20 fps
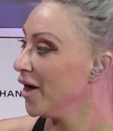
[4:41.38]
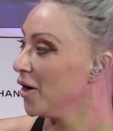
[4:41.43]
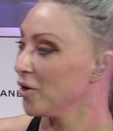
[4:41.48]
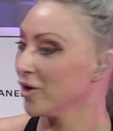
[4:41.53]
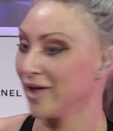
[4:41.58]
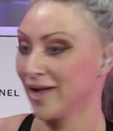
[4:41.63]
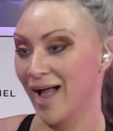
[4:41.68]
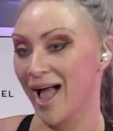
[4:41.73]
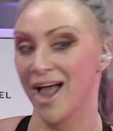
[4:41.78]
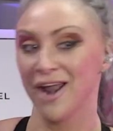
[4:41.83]
we're
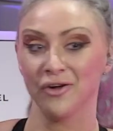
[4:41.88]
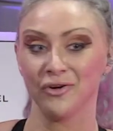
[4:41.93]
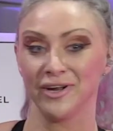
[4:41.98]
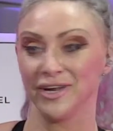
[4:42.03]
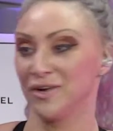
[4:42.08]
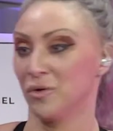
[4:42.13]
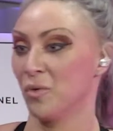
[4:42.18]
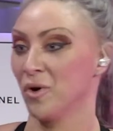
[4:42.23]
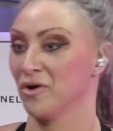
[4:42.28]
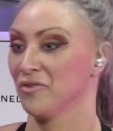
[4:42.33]
like, I don't need
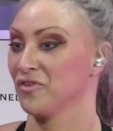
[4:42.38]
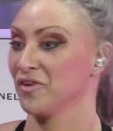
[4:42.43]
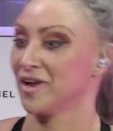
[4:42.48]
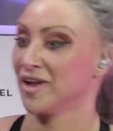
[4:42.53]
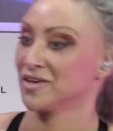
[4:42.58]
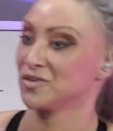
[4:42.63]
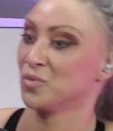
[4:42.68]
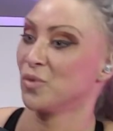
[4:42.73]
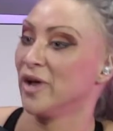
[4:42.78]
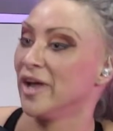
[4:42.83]
to work for the
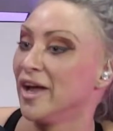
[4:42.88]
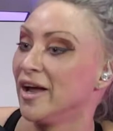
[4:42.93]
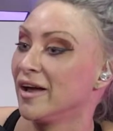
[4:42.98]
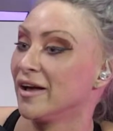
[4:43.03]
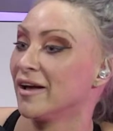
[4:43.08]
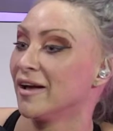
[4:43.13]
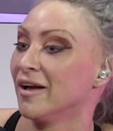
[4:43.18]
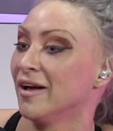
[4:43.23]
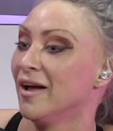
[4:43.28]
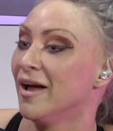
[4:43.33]
next
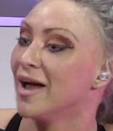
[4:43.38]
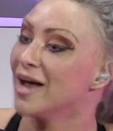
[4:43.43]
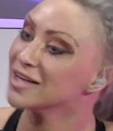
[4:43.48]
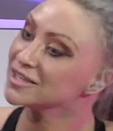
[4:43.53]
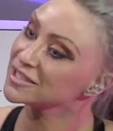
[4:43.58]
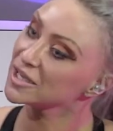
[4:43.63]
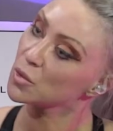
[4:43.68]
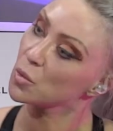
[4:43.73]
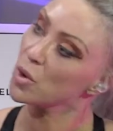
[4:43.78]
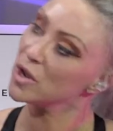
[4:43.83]
week. It's
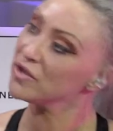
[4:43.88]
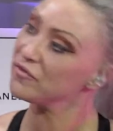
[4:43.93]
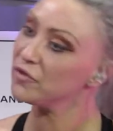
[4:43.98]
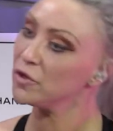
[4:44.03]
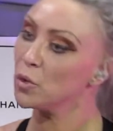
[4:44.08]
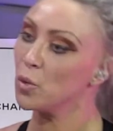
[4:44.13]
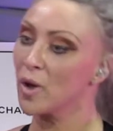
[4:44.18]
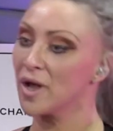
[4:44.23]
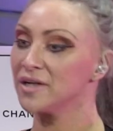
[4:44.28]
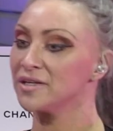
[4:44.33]
like, what if you
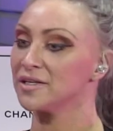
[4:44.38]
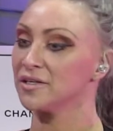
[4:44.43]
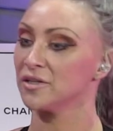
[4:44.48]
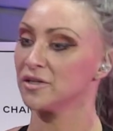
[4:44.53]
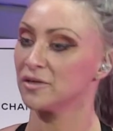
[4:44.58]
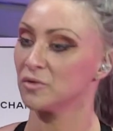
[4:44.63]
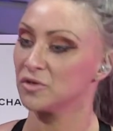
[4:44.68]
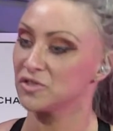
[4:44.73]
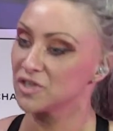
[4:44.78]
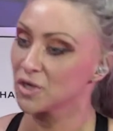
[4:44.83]
went
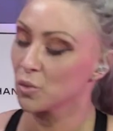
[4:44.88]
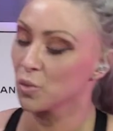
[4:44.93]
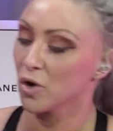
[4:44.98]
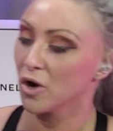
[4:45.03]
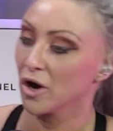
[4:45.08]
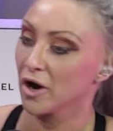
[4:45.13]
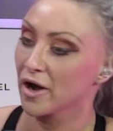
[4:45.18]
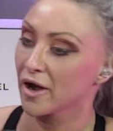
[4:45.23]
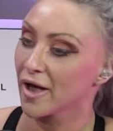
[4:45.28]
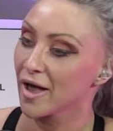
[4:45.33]
to
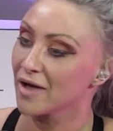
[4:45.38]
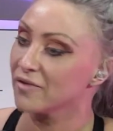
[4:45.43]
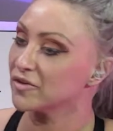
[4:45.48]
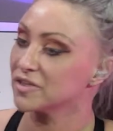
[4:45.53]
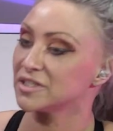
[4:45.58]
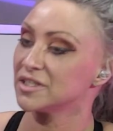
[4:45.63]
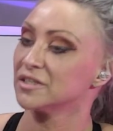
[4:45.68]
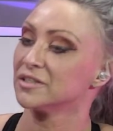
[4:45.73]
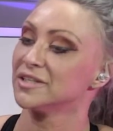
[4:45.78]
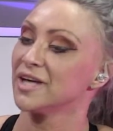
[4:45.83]
work every
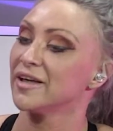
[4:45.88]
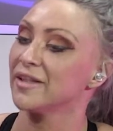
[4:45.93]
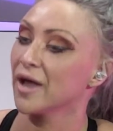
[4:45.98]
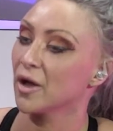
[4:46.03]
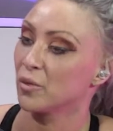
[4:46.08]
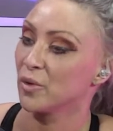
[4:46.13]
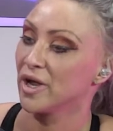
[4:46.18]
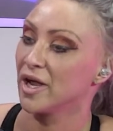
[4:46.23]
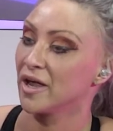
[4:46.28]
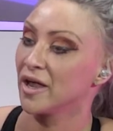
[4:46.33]
single day that
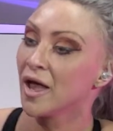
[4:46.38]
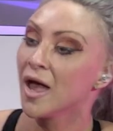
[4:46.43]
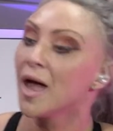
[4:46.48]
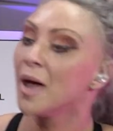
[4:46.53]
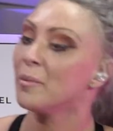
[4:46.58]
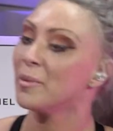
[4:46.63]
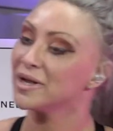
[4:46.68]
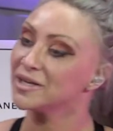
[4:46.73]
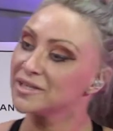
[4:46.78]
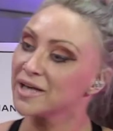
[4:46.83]
week
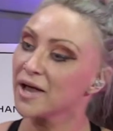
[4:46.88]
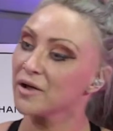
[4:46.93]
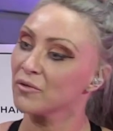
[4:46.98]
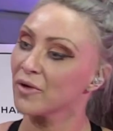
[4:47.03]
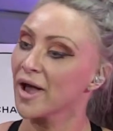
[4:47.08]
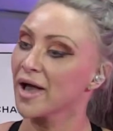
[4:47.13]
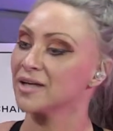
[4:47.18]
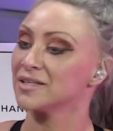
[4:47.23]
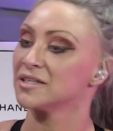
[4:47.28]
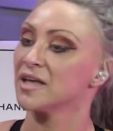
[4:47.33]
and made 10
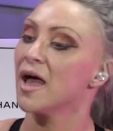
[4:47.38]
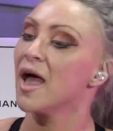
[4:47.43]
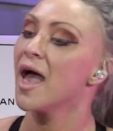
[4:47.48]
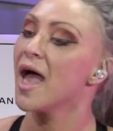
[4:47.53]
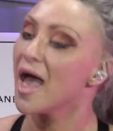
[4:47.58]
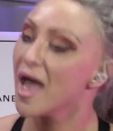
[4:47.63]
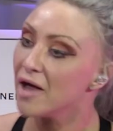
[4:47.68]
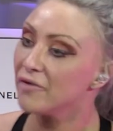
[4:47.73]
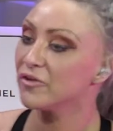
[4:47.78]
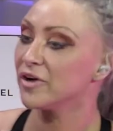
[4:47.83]
racks
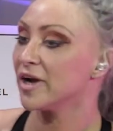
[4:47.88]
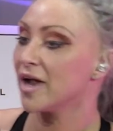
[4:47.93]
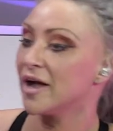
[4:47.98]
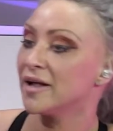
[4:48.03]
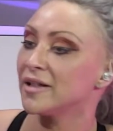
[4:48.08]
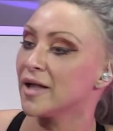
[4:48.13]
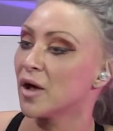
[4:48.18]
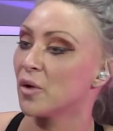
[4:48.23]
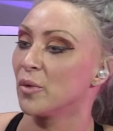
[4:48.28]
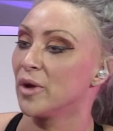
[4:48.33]
every night
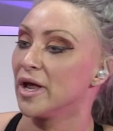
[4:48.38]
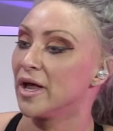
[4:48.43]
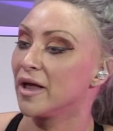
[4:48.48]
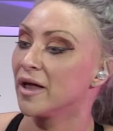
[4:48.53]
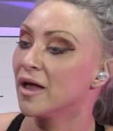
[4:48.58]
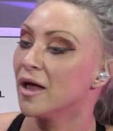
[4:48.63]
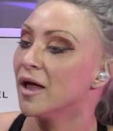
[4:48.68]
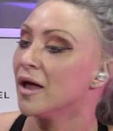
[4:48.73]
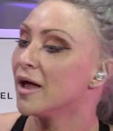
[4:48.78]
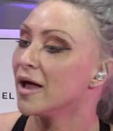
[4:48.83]
that week
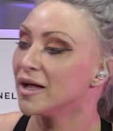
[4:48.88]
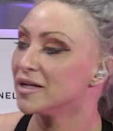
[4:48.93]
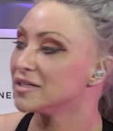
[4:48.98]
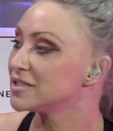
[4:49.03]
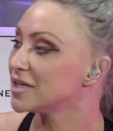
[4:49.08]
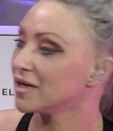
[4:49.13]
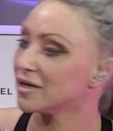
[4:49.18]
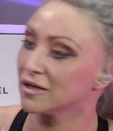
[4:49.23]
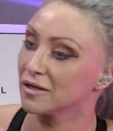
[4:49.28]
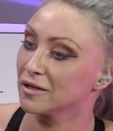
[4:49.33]

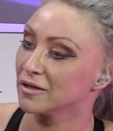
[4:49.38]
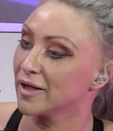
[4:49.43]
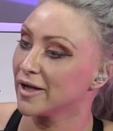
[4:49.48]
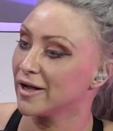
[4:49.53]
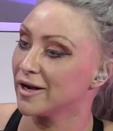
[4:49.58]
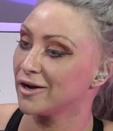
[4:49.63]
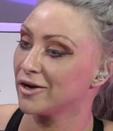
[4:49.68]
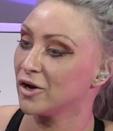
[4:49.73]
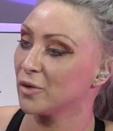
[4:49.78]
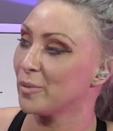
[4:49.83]
instead of laying
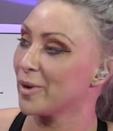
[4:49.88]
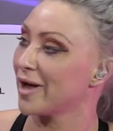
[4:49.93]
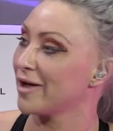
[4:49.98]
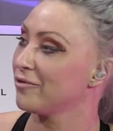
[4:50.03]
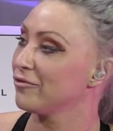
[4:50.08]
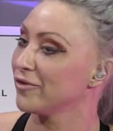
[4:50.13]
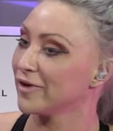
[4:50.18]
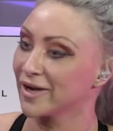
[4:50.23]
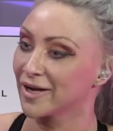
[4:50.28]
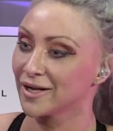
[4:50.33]
in your bed
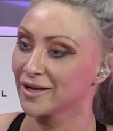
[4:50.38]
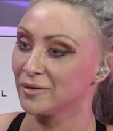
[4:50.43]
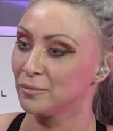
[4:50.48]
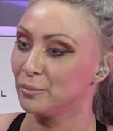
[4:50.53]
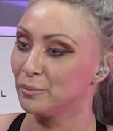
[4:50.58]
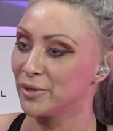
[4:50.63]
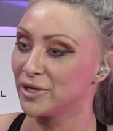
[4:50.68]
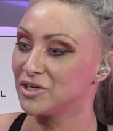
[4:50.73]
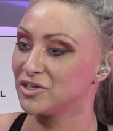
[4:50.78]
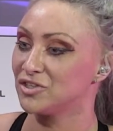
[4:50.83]
freaking
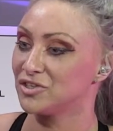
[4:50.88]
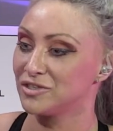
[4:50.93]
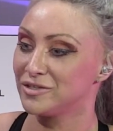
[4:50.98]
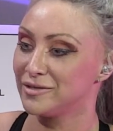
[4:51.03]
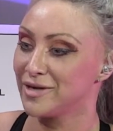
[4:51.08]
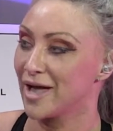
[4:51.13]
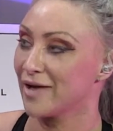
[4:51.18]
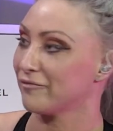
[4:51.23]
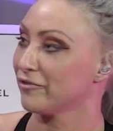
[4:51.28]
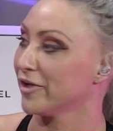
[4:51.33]
binge
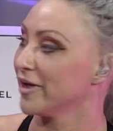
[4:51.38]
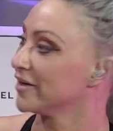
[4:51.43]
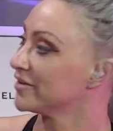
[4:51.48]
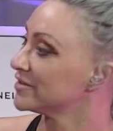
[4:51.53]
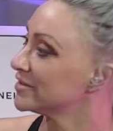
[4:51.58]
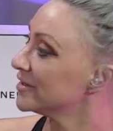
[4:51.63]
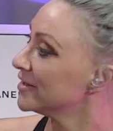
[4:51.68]
Netflix?